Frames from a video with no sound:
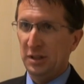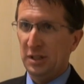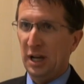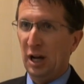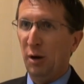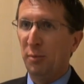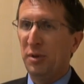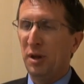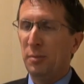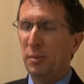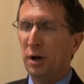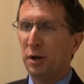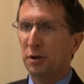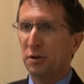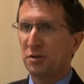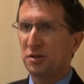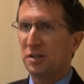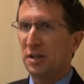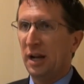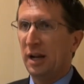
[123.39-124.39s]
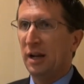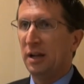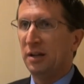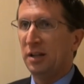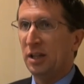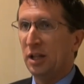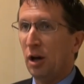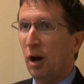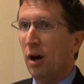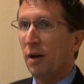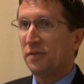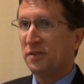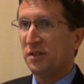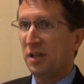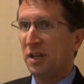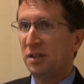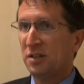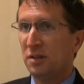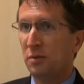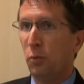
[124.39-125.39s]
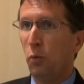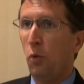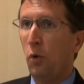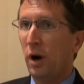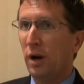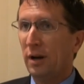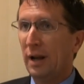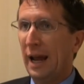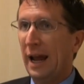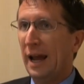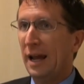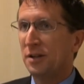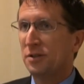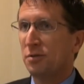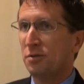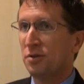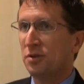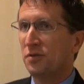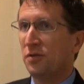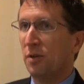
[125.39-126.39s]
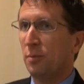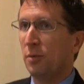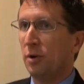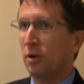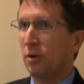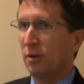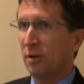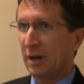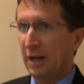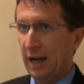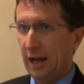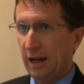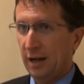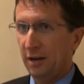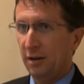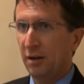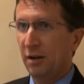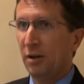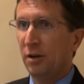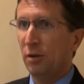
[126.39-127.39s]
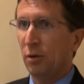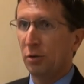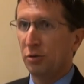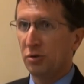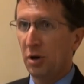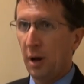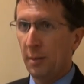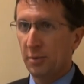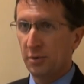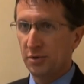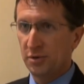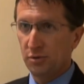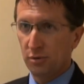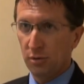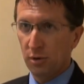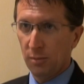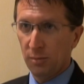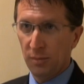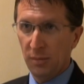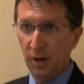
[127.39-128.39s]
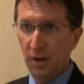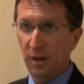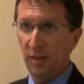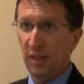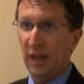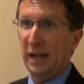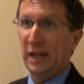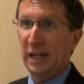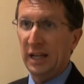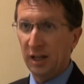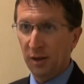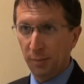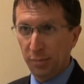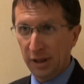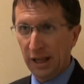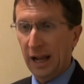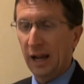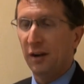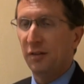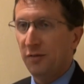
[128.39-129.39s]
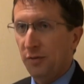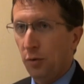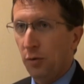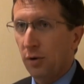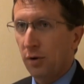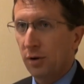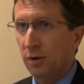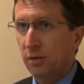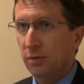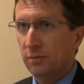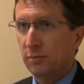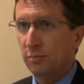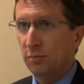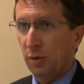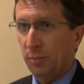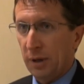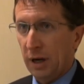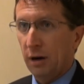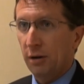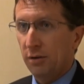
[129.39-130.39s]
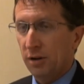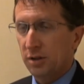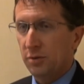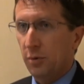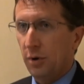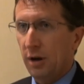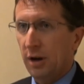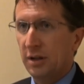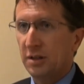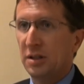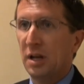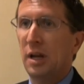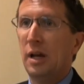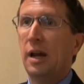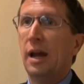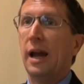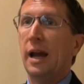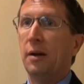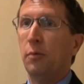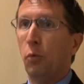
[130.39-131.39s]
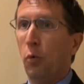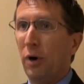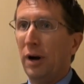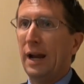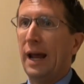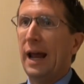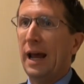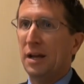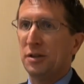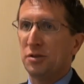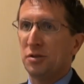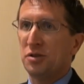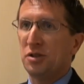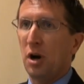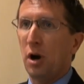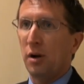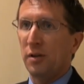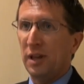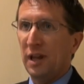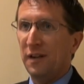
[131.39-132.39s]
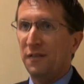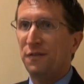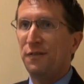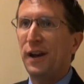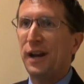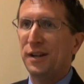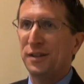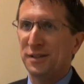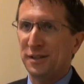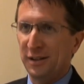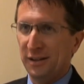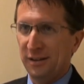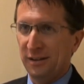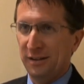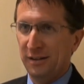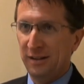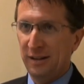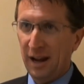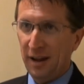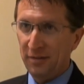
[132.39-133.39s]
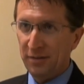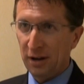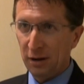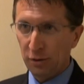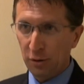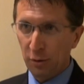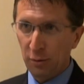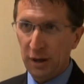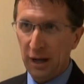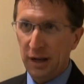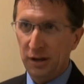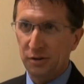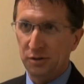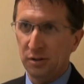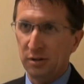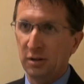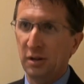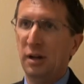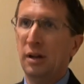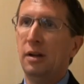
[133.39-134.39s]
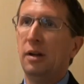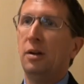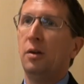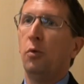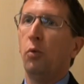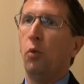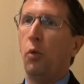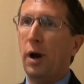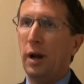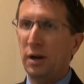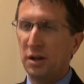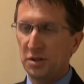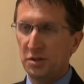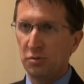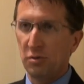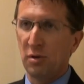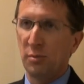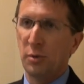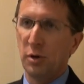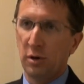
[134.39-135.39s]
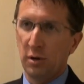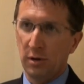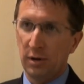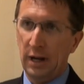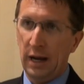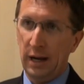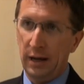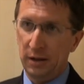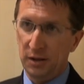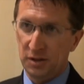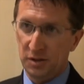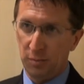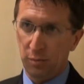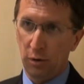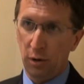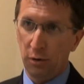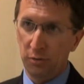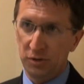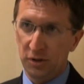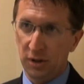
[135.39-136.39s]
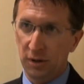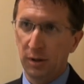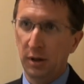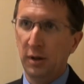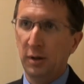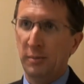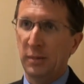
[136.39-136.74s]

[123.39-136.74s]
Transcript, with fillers: to help them understand in the off season what hazards from a hurricane or tropical storm they need to plan for preparedness wise and what hazards are they facing at their location when a storm or hurricane is approaching.